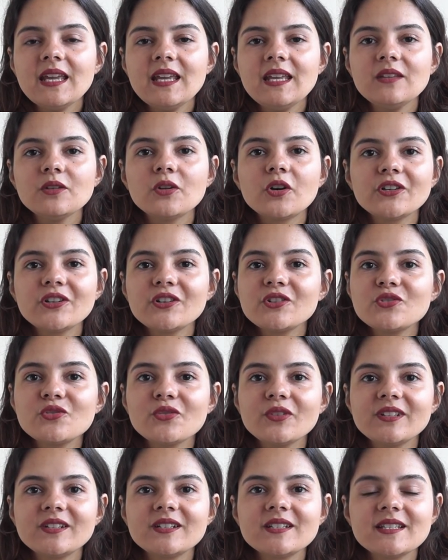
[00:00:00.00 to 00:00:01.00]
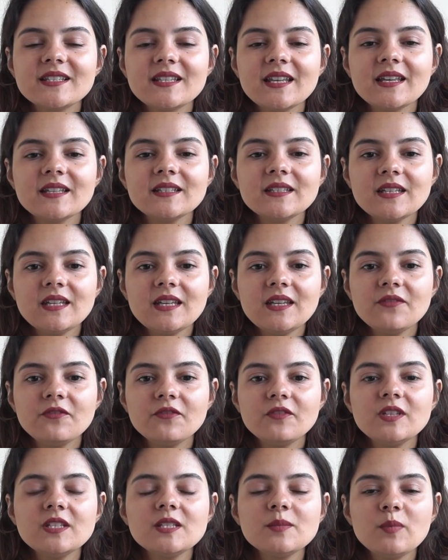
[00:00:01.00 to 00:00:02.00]
in order to understand
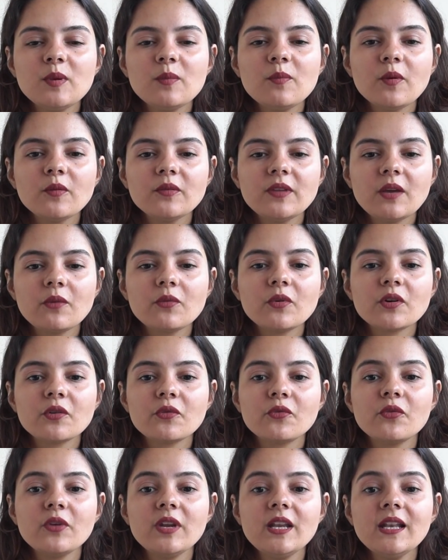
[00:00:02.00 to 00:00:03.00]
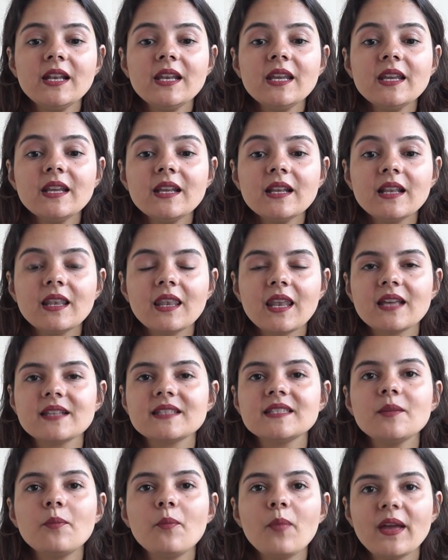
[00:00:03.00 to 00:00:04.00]
if these people, they were really
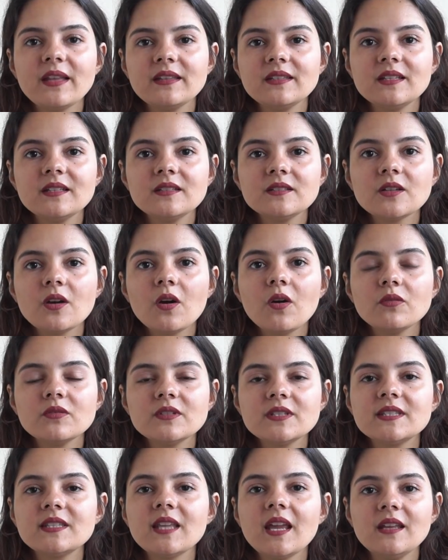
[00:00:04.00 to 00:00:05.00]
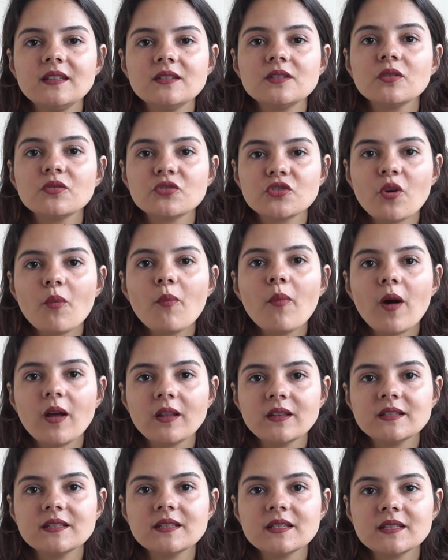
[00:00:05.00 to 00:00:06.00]
less dependent on state social
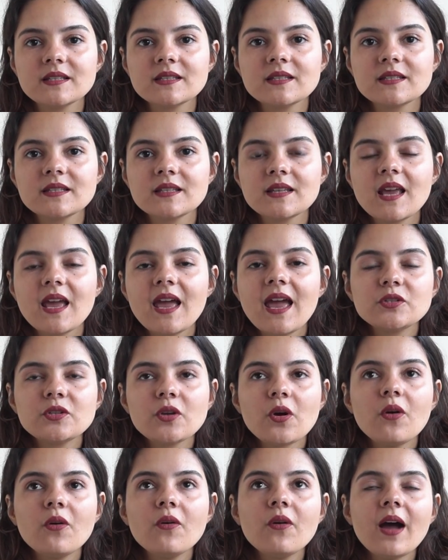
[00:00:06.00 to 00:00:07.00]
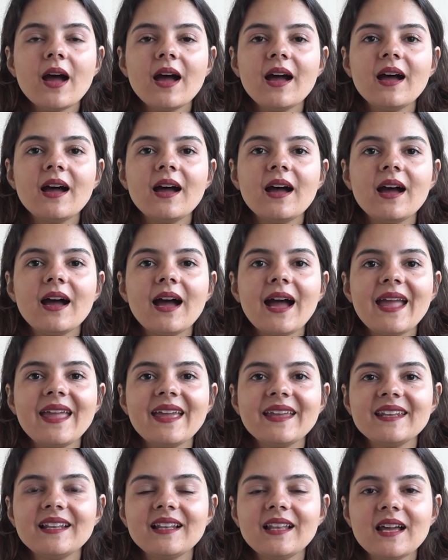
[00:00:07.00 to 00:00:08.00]
policies. So I
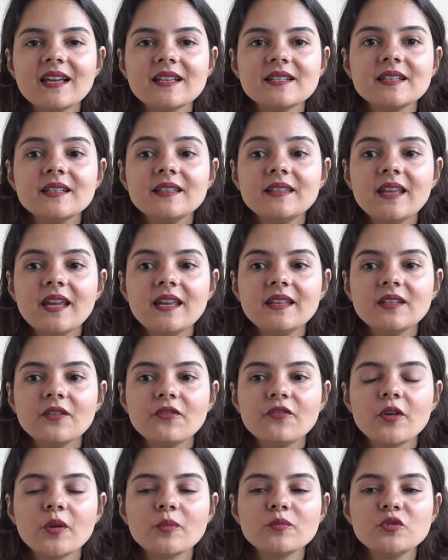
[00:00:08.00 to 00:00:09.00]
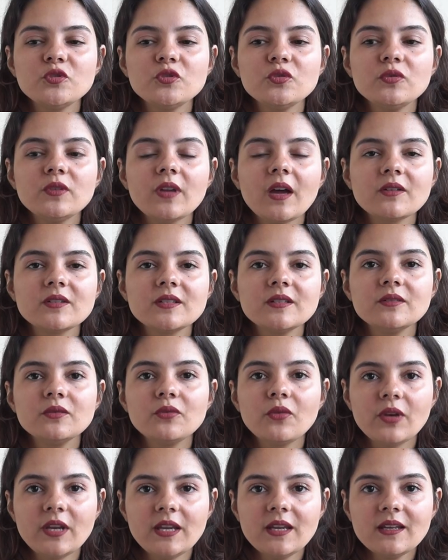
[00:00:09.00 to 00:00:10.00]
analyzed data from
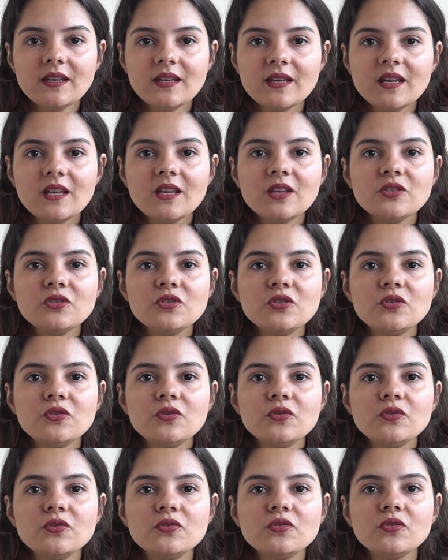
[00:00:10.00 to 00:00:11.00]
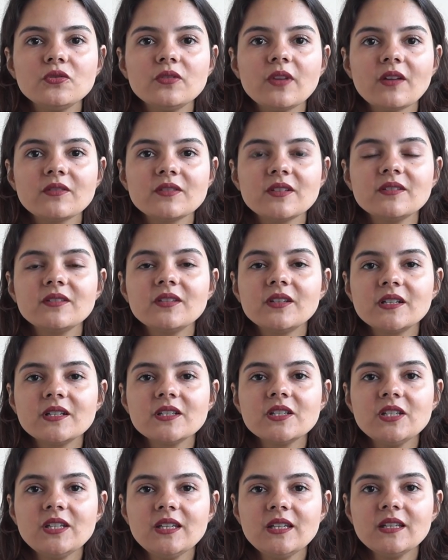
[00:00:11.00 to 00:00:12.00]
2003 to
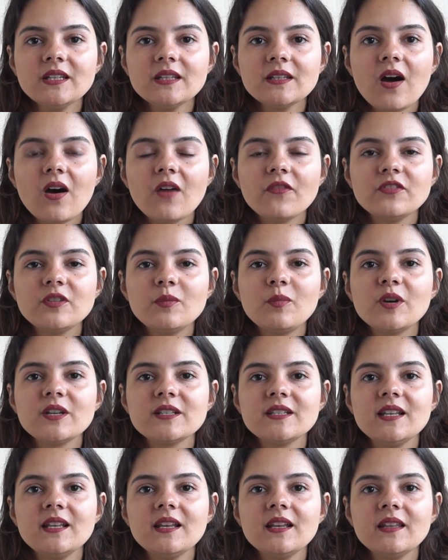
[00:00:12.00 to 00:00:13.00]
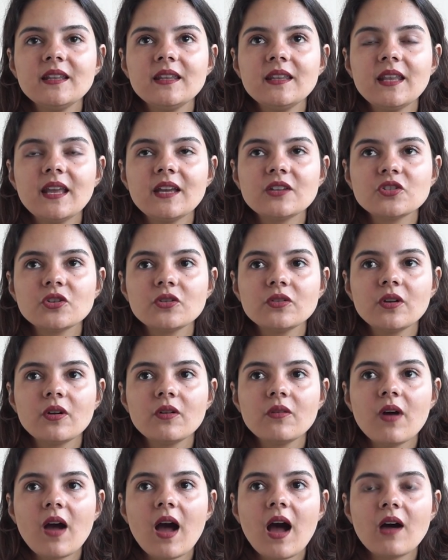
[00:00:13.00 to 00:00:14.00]
2013 of the Brazilian
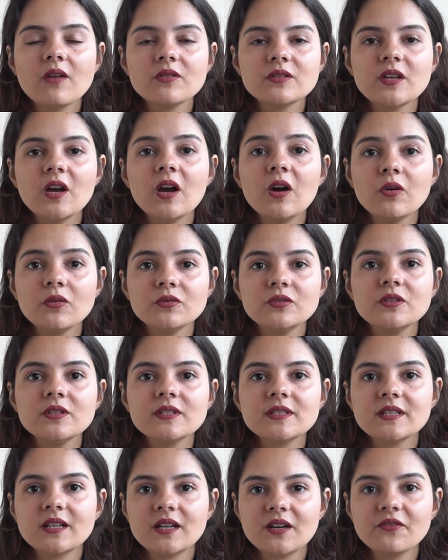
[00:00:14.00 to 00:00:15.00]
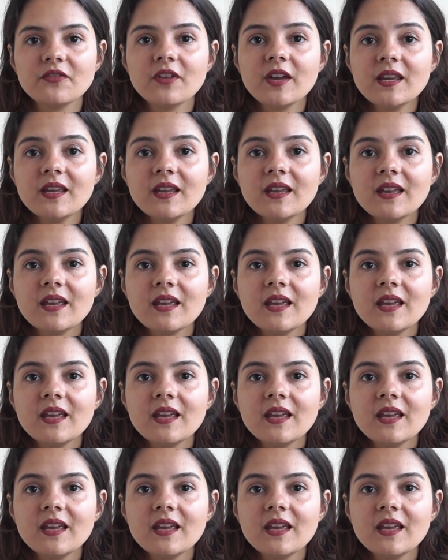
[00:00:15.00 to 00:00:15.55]
National Household Survey